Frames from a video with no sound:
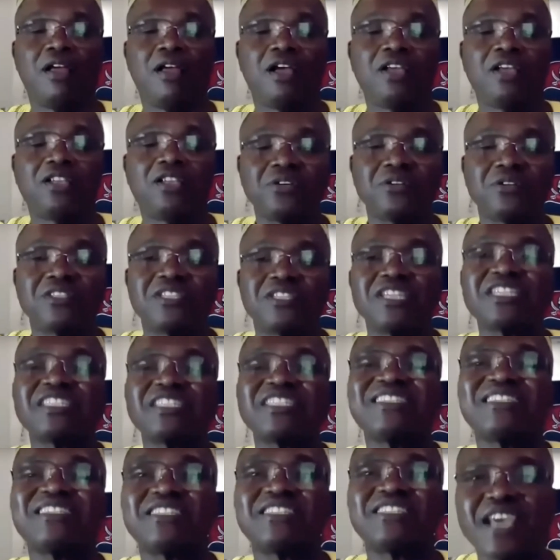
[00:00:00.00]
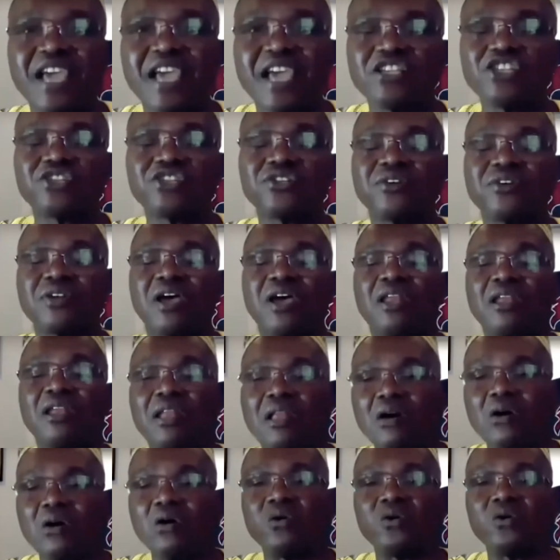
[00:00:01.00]
And so this intention
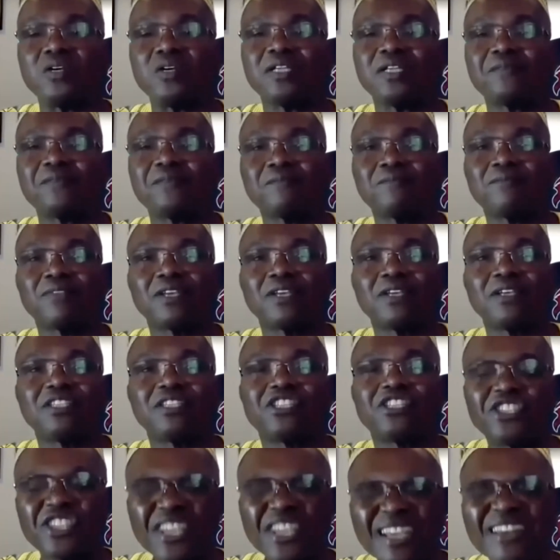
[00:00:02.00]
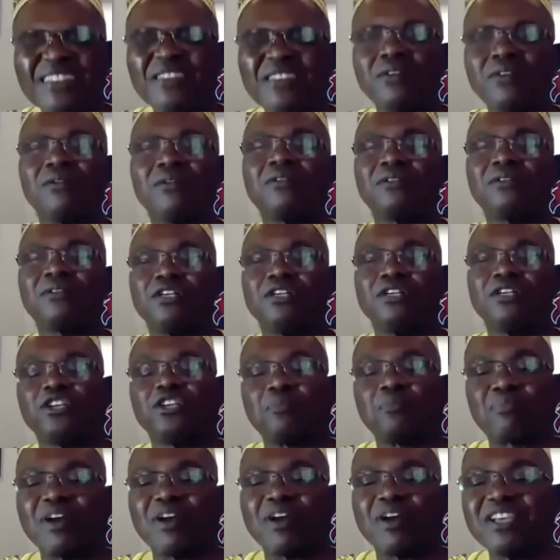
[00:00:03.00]
alone signals the
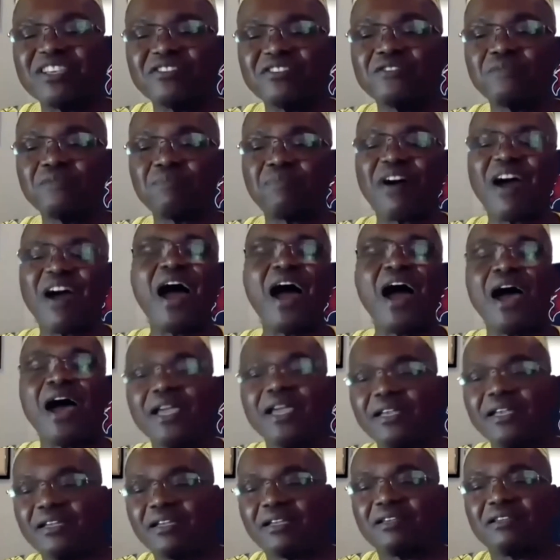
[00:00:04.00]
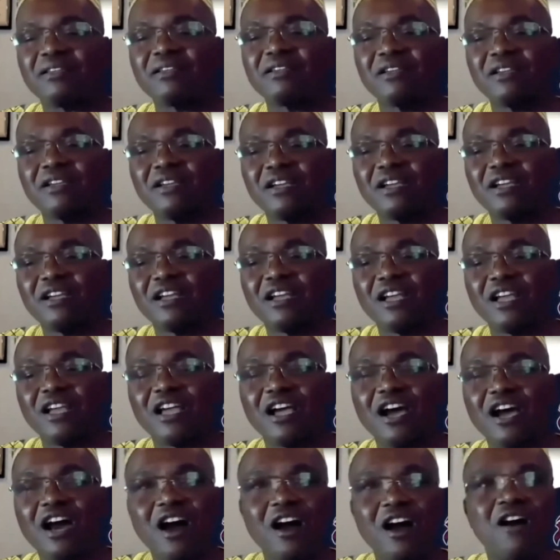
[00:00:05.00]
presence behind it
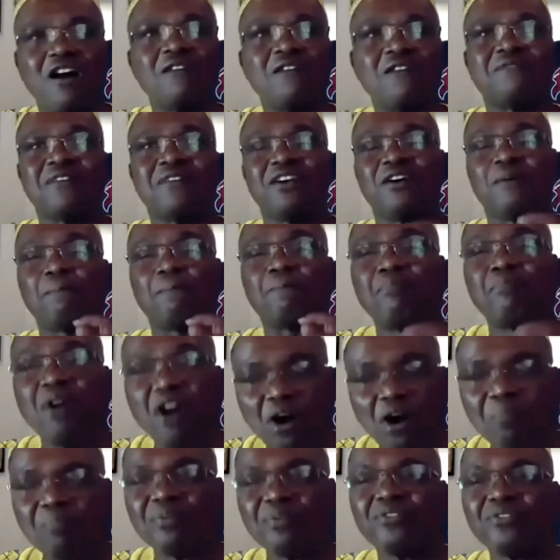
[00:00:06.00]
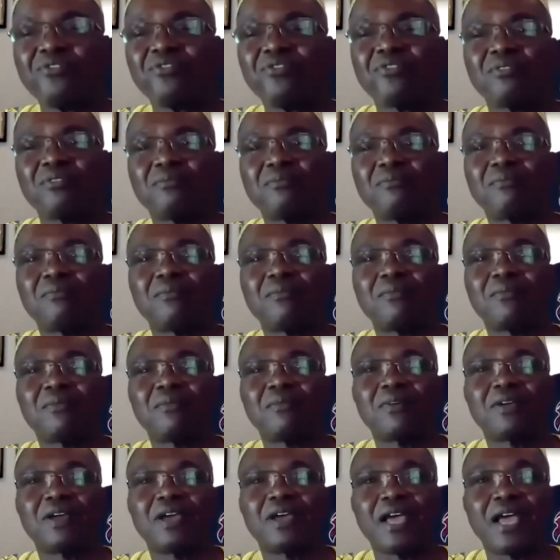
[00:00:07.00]
of purpose,
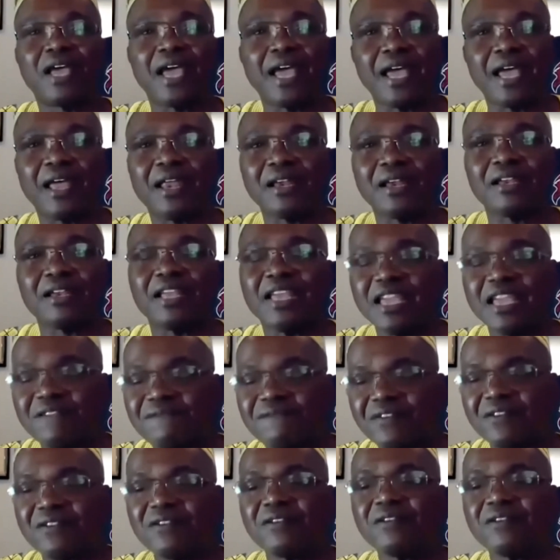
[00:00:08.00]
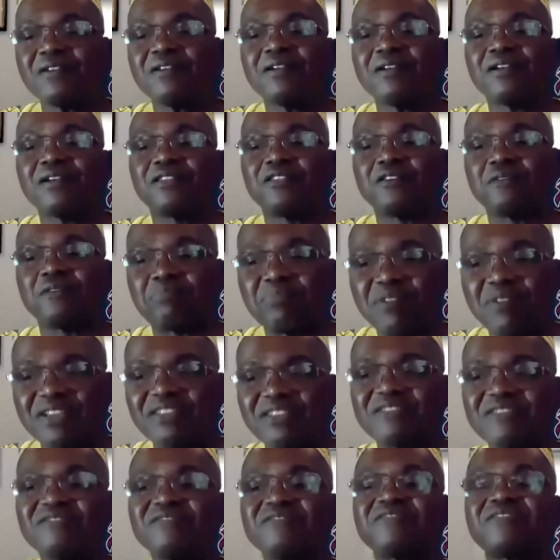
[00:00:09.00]
and even the
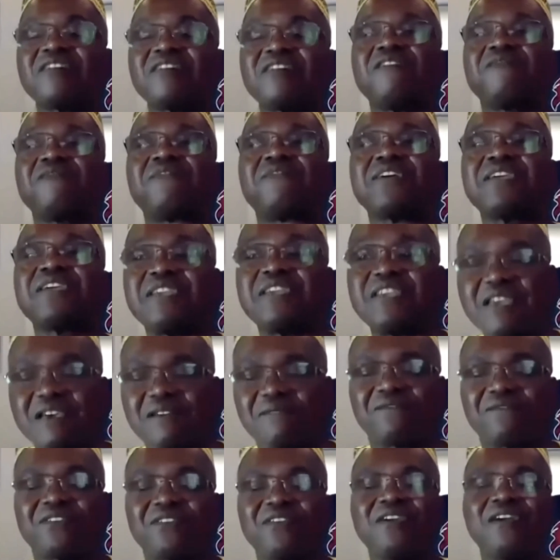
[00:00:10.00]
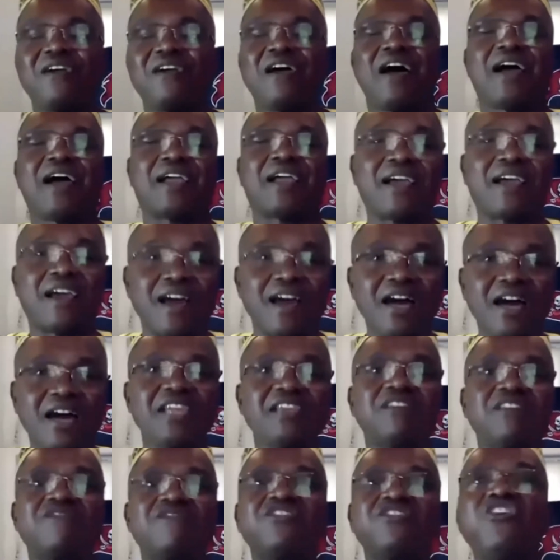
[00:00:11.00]
presence of a gift, a
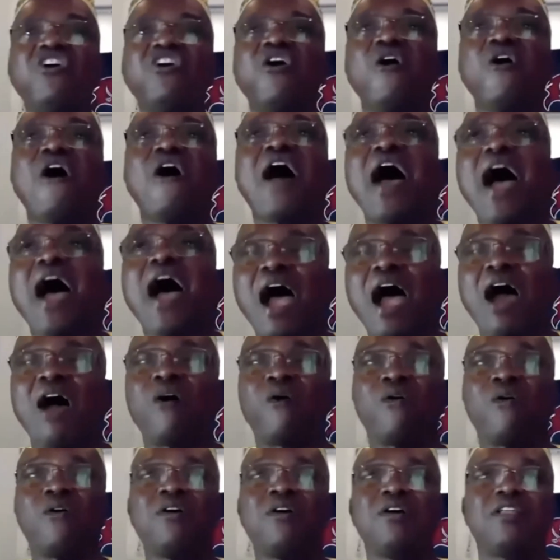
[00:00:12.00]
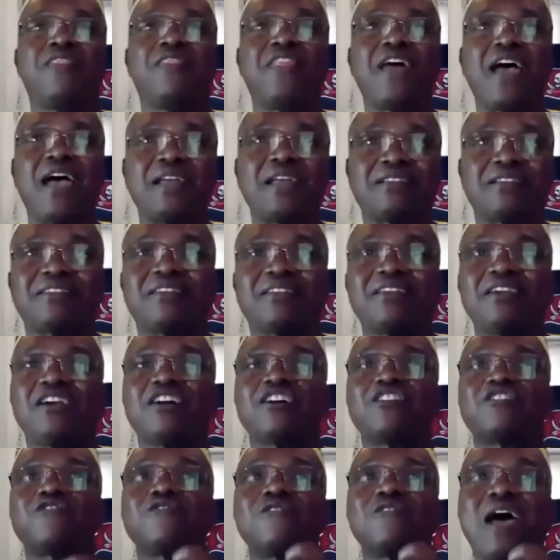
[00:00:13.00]
kind of know-how that
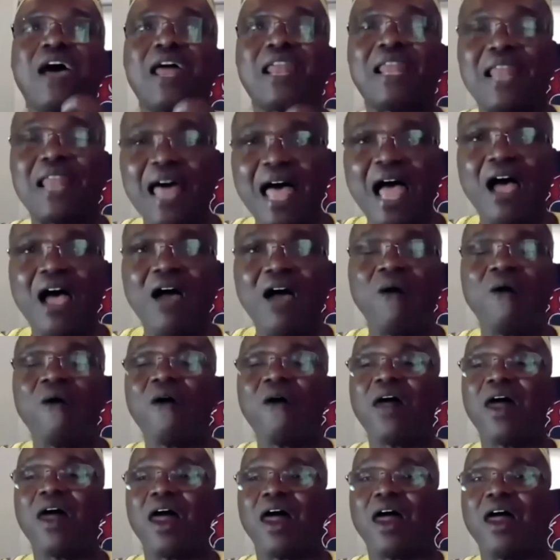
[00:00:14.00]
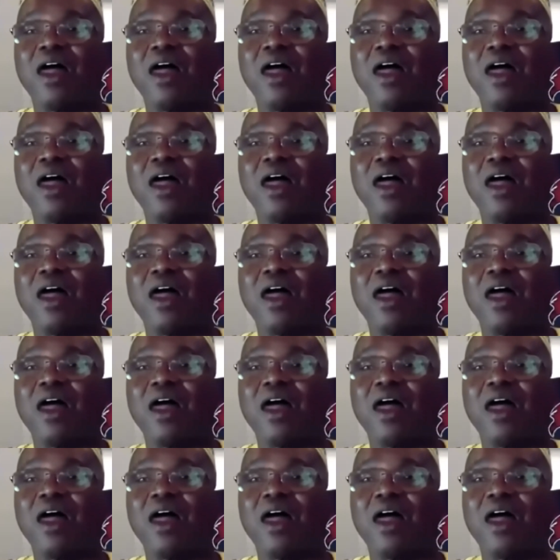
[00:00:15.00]
could allow